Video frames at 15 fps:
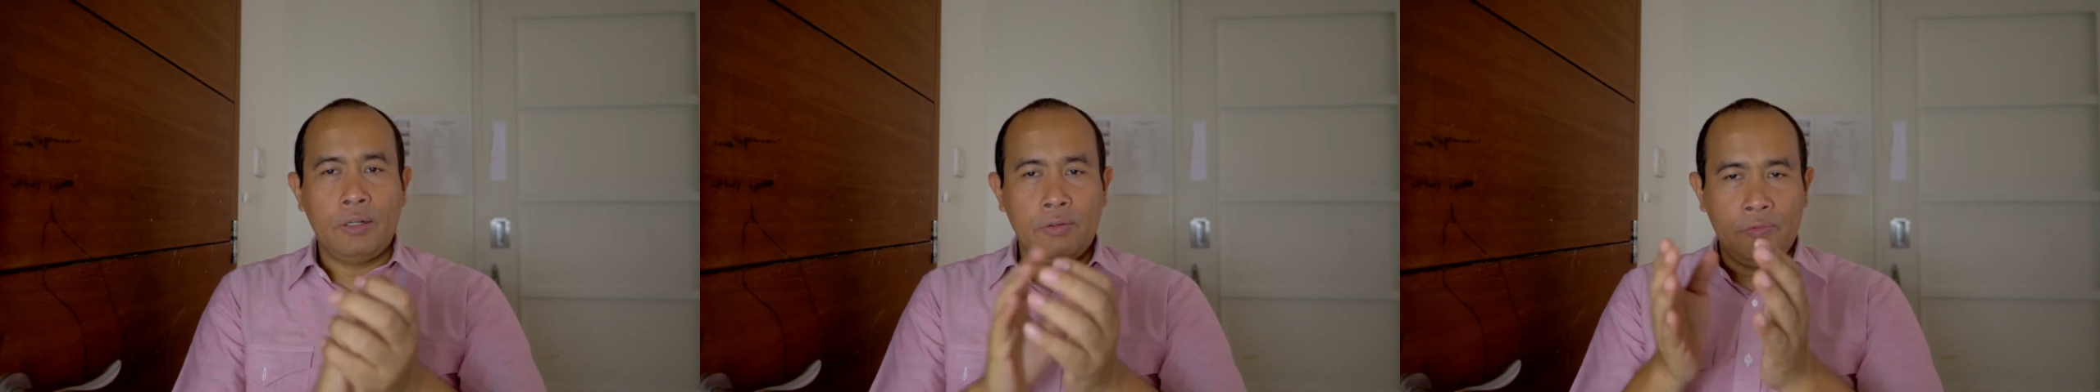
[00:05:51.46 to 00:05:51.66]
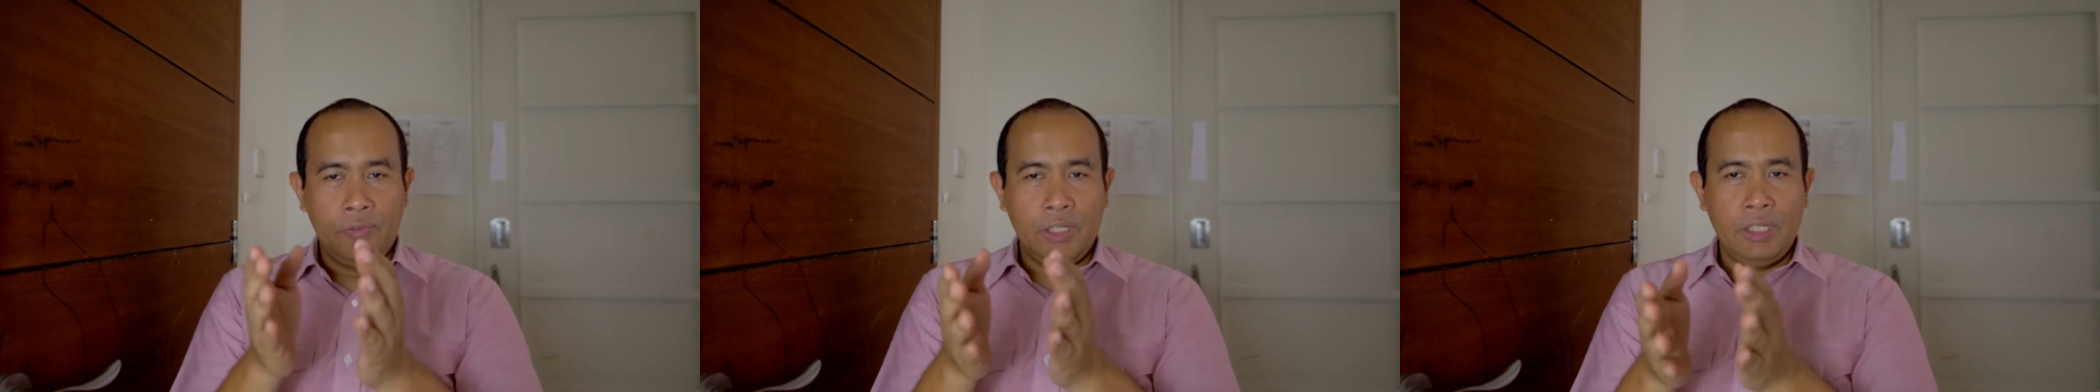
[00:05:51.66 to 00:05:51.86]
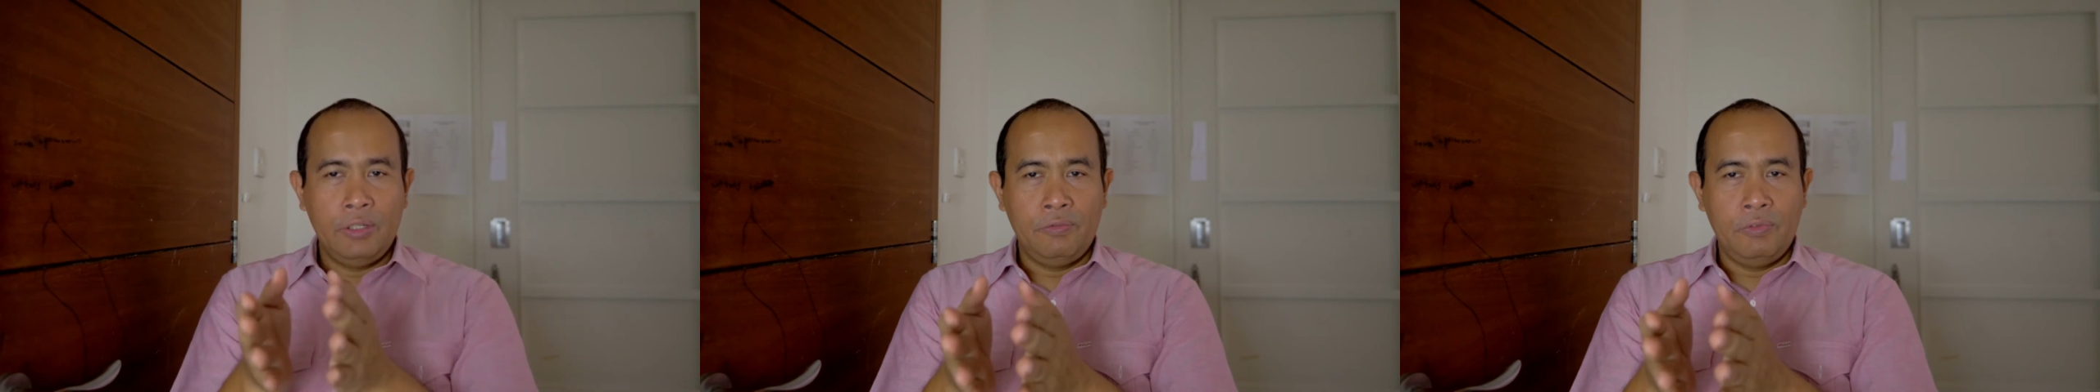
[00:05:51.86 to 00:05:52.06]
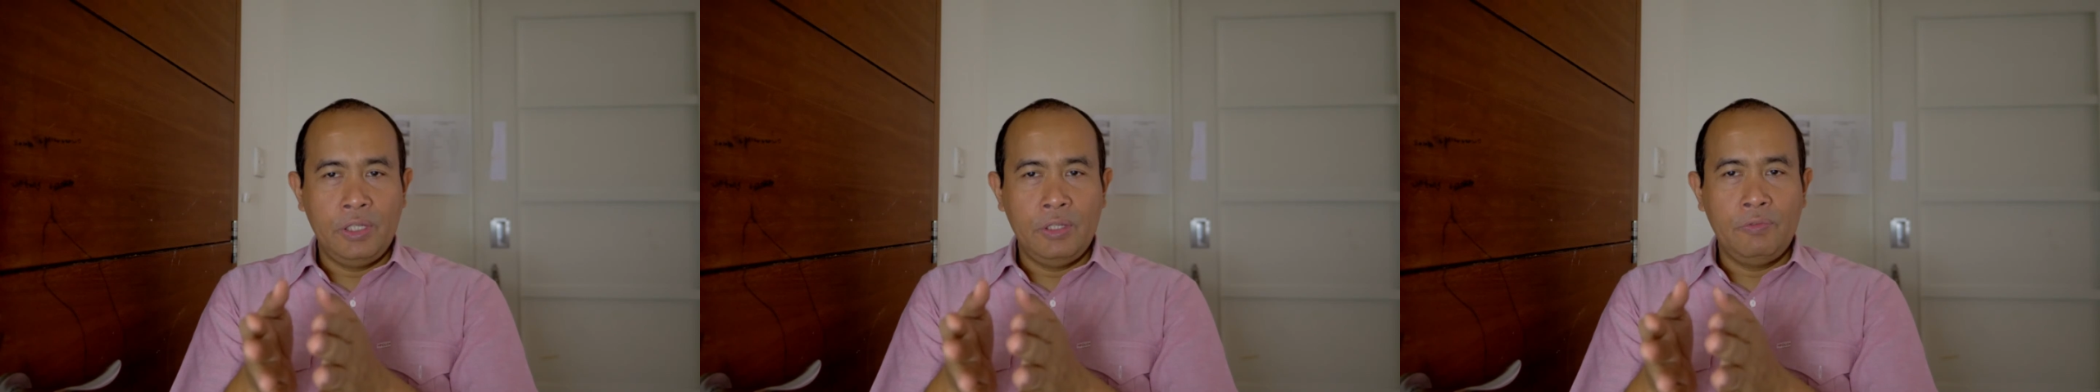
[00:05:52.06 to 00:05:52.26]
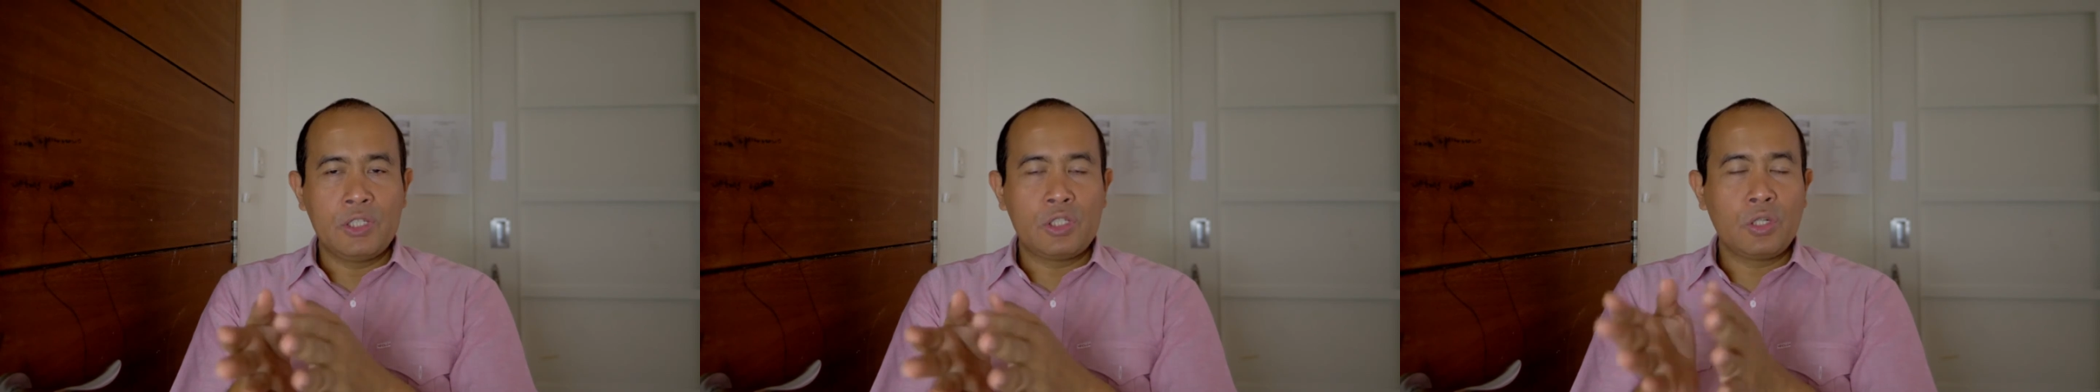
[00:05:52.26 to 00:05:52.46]

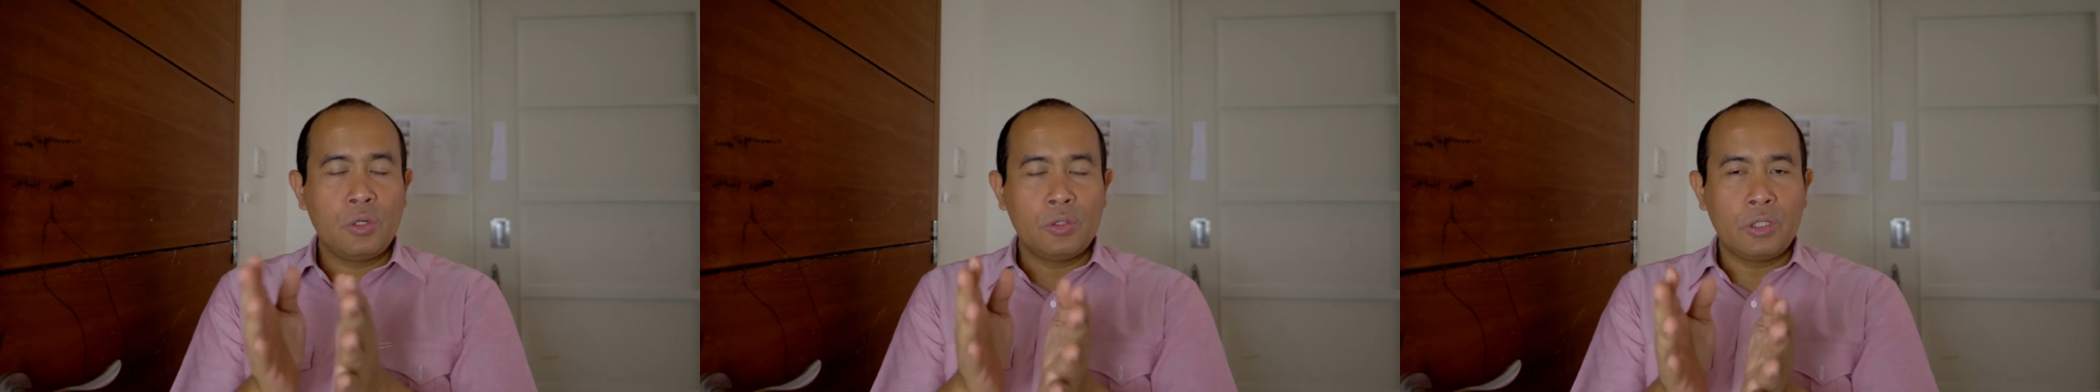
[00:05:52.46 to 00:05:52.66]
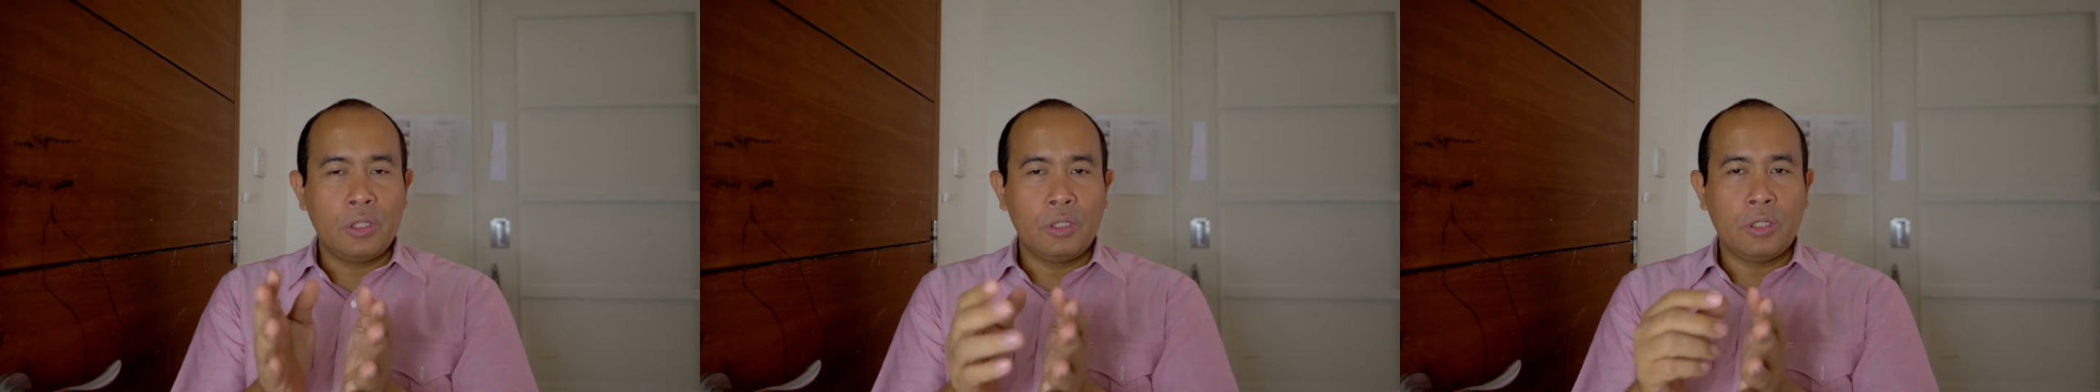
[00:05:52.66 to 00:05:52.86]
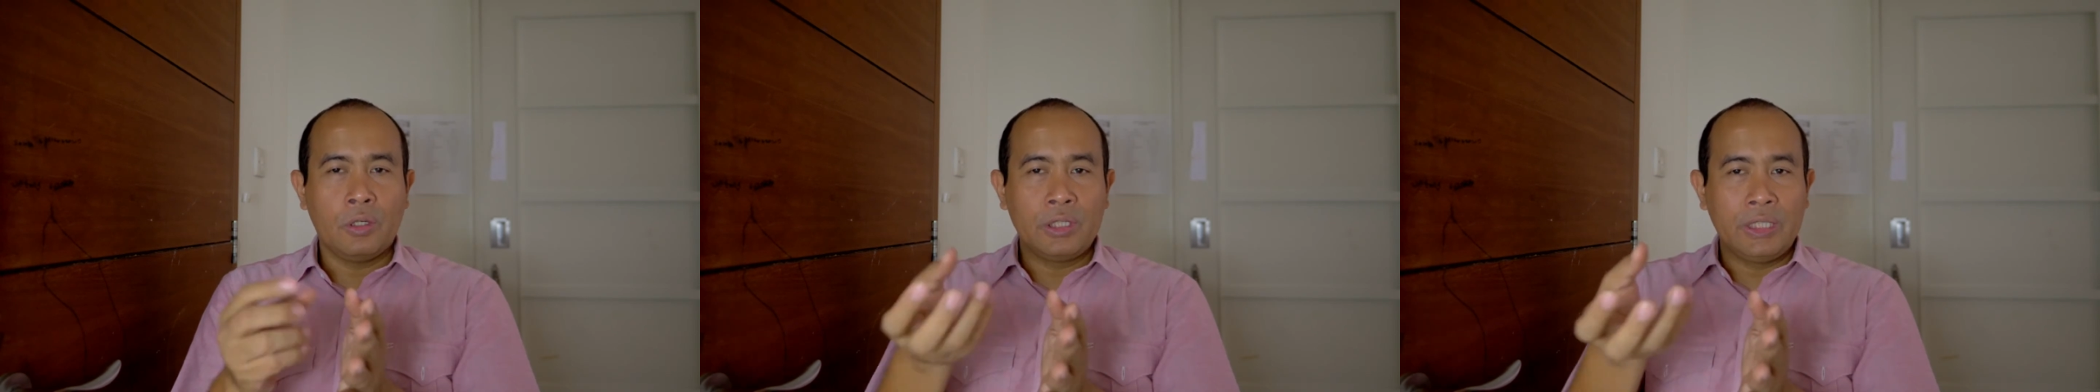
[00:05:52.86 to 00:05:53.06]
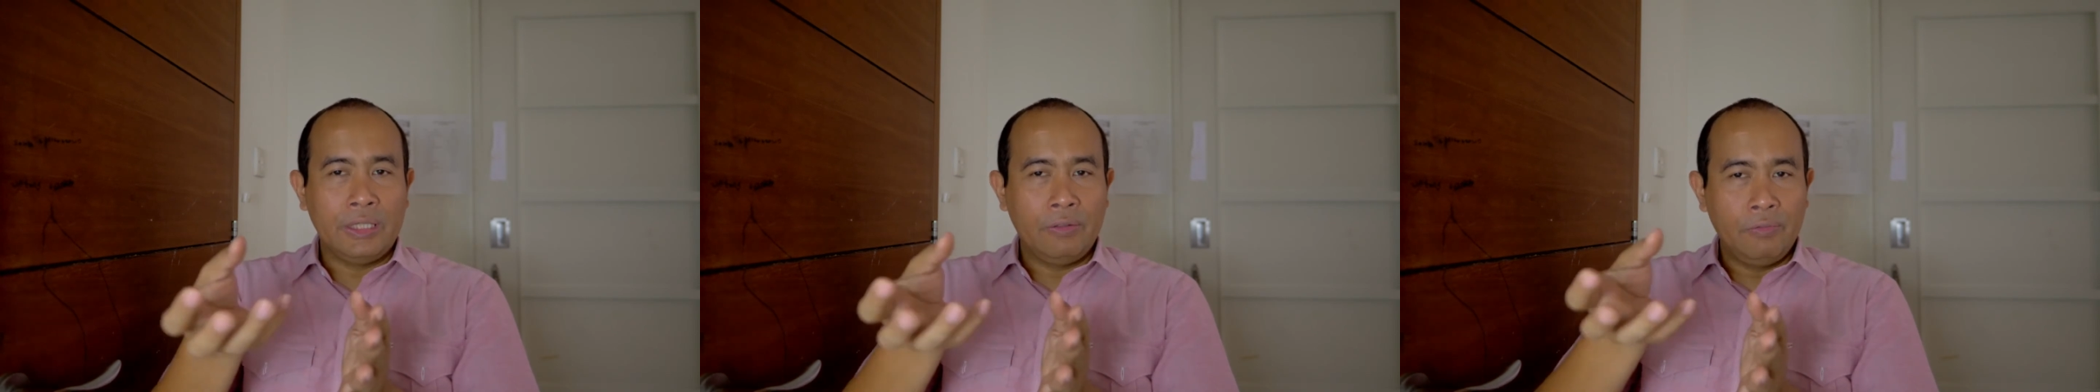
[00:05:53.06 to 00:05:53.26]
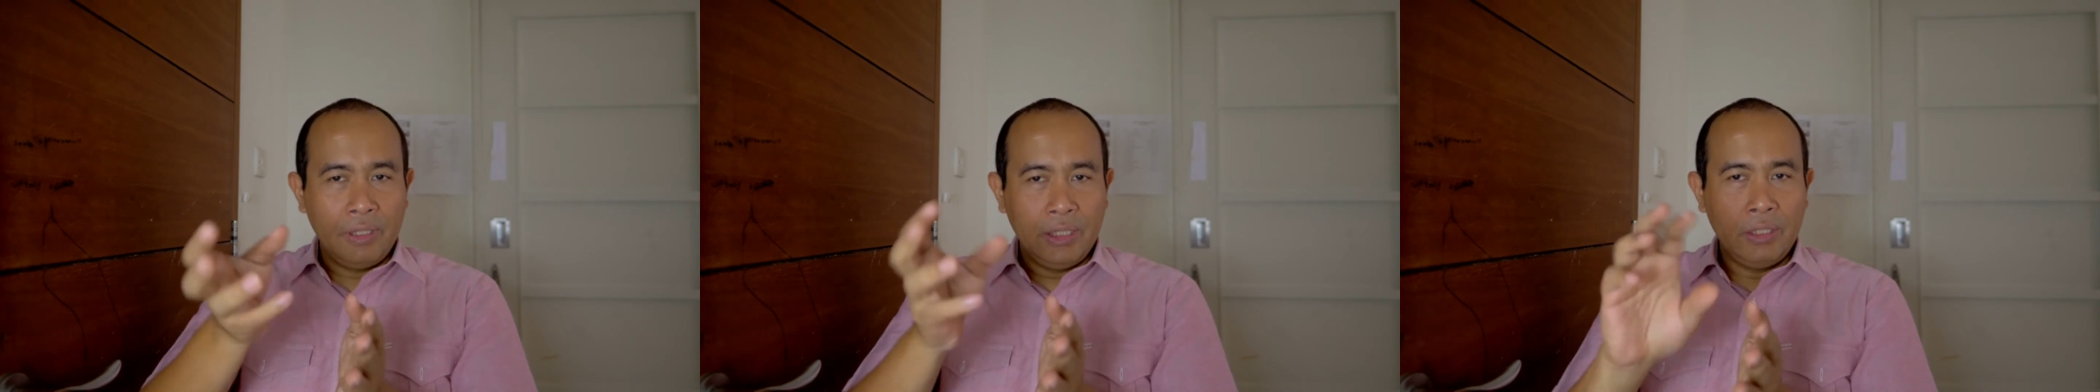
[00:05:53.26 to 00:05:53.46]
we slow down or
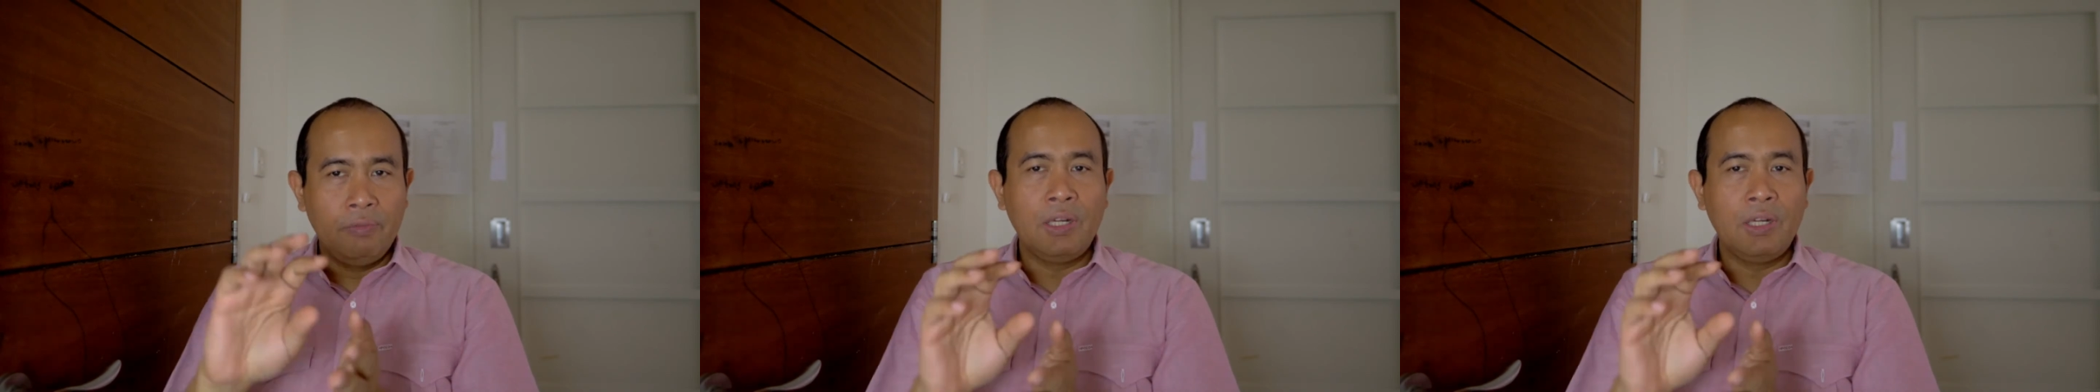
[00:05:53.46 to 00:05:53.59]
we